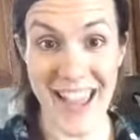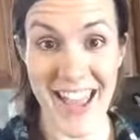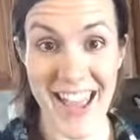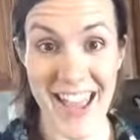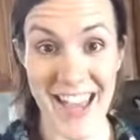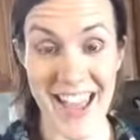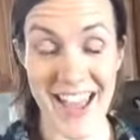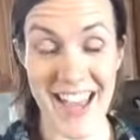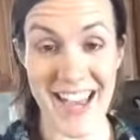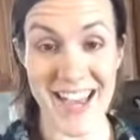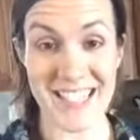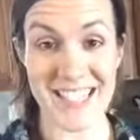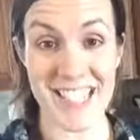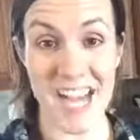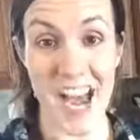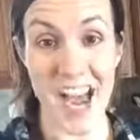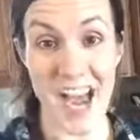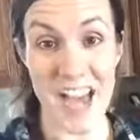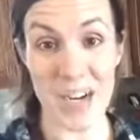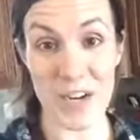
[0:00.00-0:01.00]
And
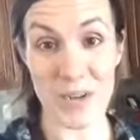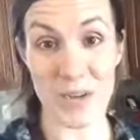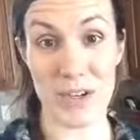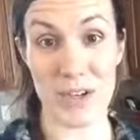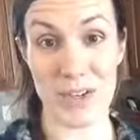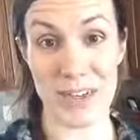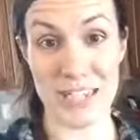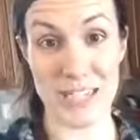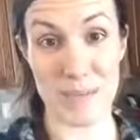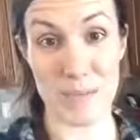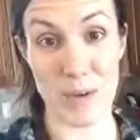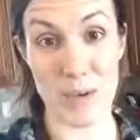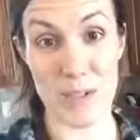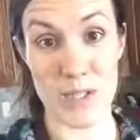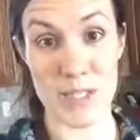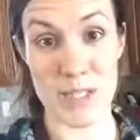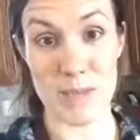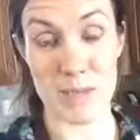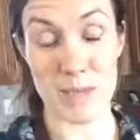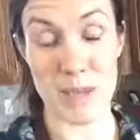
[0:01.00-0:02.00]
I don't want to
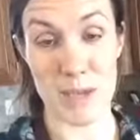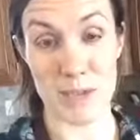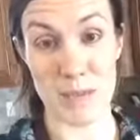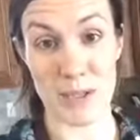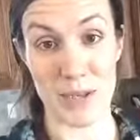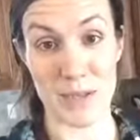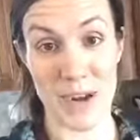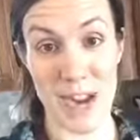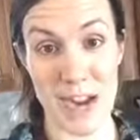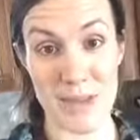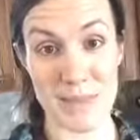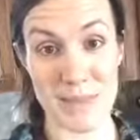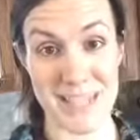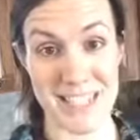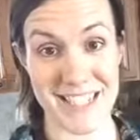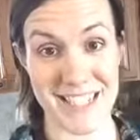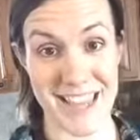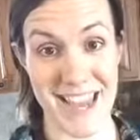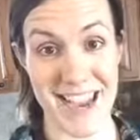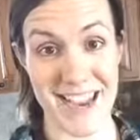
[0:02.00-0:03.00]
expose people around me
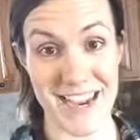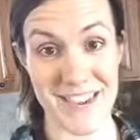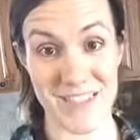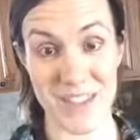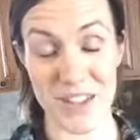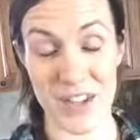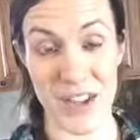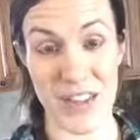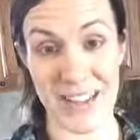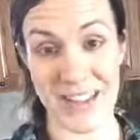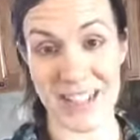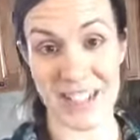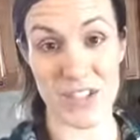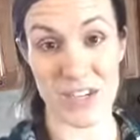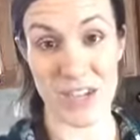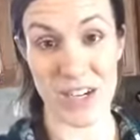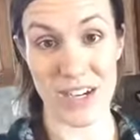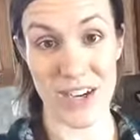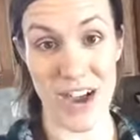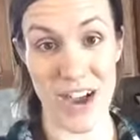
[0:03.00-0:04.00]
to that, even though I like to
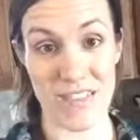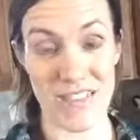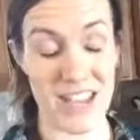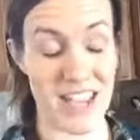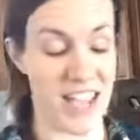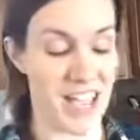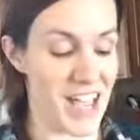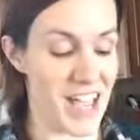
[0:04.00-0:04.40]
drink coffee